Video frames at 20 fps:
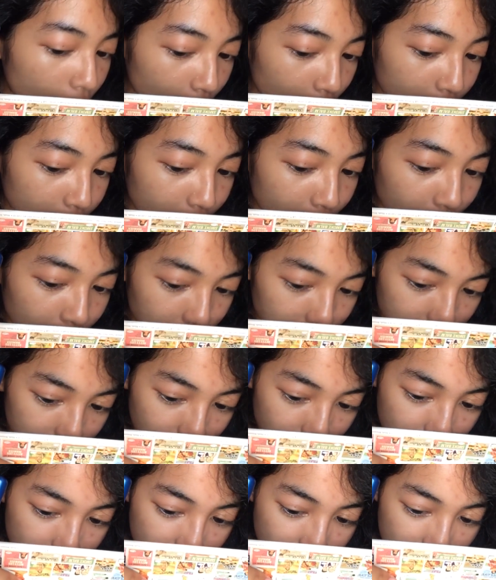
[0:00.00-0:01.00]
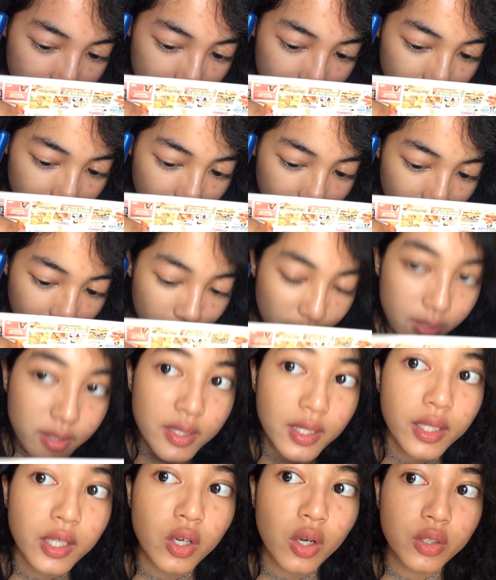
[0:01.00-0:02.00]
Okay, up close, I just feel like it's
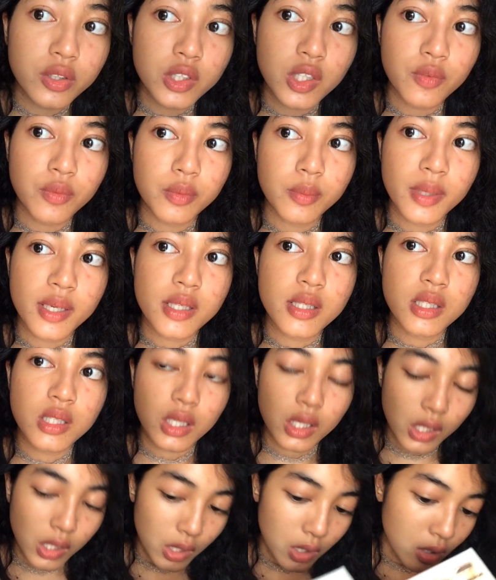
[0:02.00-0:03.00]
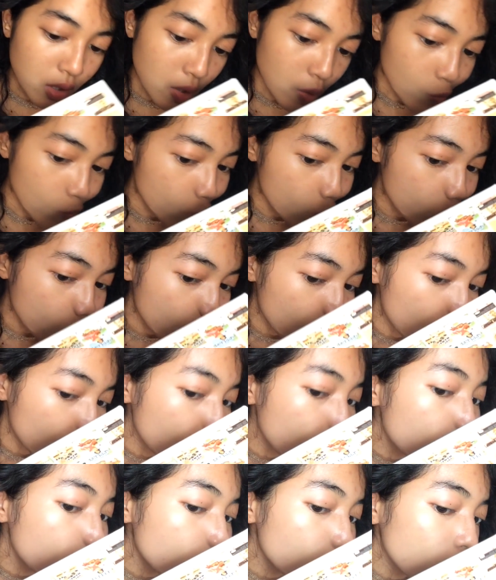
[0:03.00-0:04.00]
sitting on top of my skin.
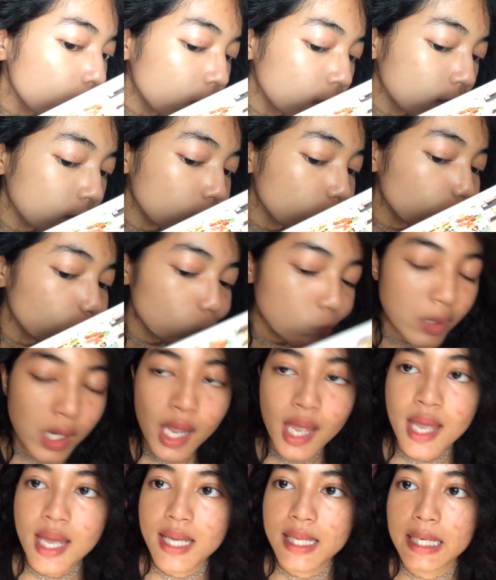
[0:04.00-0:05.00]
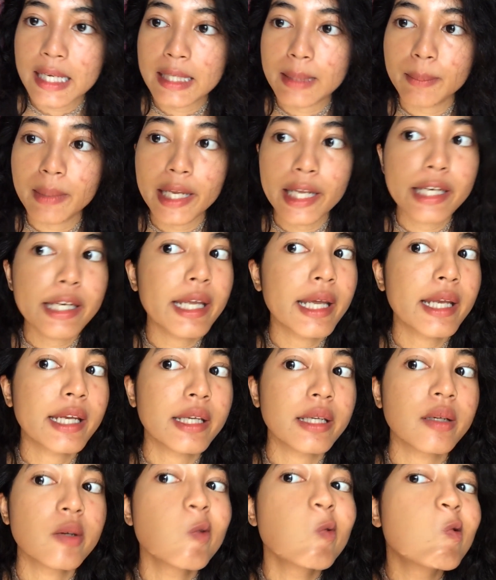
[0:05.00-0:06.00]
Gotta blend that
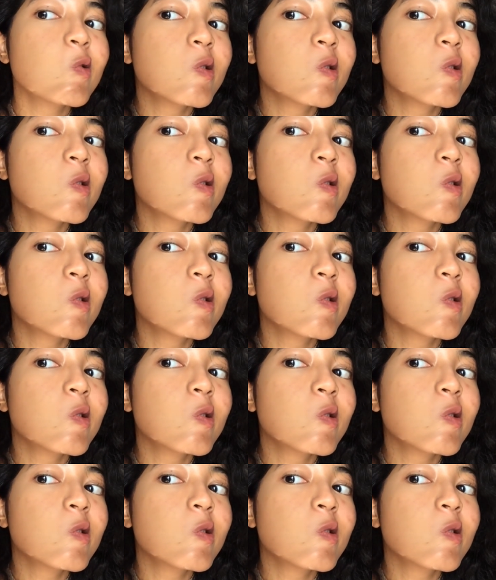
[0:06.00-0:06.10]
in.